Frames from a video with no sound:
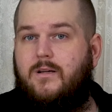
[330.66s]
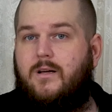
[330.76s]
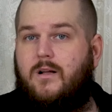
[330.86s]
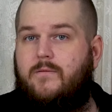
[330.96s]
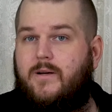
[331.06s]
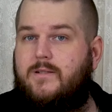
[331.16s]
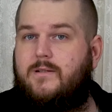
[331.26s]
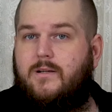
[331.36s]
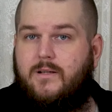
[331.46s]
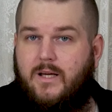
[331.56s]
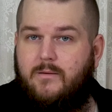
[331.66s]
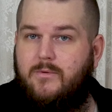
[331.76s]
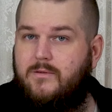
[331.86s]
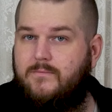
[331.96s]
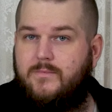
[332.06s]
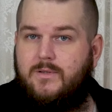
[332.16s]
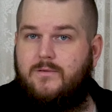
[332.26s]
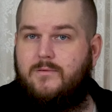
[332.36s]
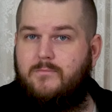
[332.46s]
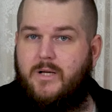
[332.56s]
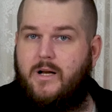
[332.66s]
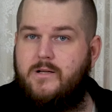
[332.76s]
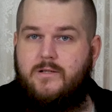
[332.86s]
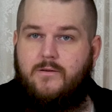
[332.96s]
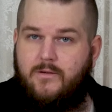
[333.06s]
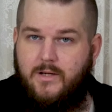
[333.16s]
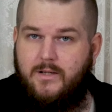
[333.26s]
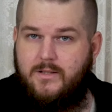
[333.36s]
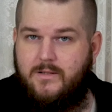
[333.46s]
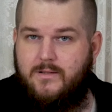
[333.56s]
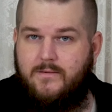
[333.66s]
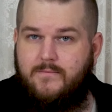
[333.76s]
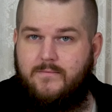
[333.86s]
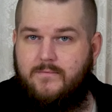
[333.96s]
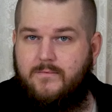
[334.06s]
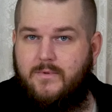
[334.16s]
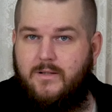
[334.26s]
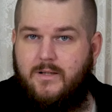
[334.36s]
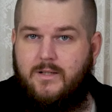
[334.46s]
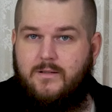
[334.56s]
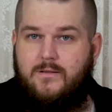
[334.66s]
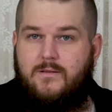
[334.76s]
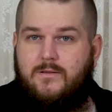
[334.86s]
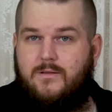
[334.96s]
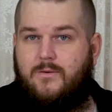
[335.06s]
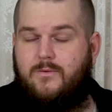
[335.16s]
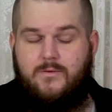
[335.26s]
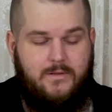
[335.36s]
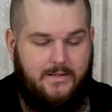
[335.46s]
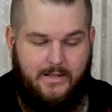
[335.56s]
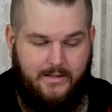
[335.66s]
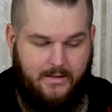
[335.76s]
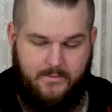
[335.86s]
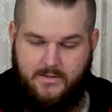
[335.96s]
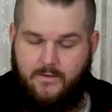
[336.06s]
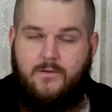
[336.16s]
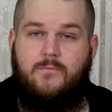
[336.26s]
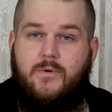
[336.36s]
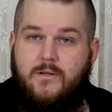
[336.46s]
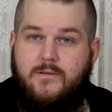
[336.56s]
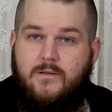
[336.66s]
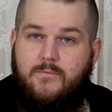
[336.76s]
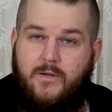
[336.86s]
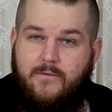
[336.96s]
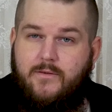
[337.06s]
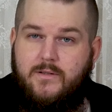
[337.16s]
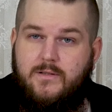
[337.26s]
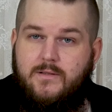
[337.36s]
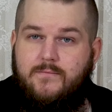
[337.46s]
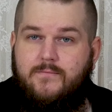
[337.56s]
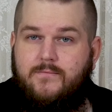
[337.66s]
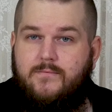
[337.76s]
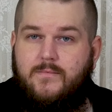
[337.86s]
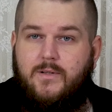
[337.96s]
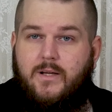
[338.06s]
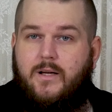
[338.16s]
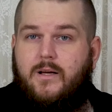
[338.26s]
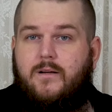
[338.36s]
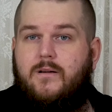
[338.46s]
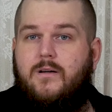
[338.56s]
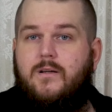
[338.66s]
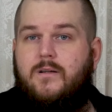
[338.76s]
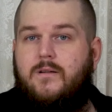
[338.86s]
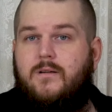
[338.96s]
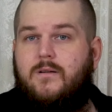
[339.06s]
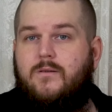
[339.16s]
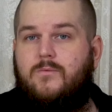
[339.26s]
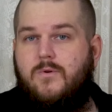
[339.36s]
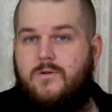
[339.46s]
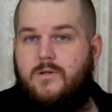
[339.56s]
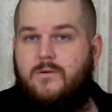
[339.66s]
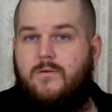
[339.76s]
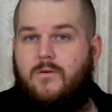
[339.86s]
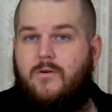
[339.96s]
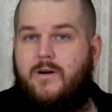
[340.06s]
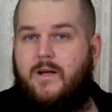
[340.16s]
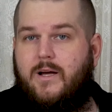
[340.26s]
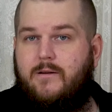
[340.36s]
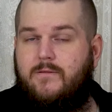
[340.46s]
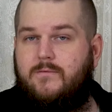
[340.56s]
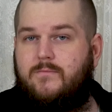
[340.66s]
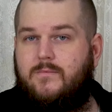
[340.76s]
a lot of extra cable to manage in your case. So it comes down to personal preference and what you already have.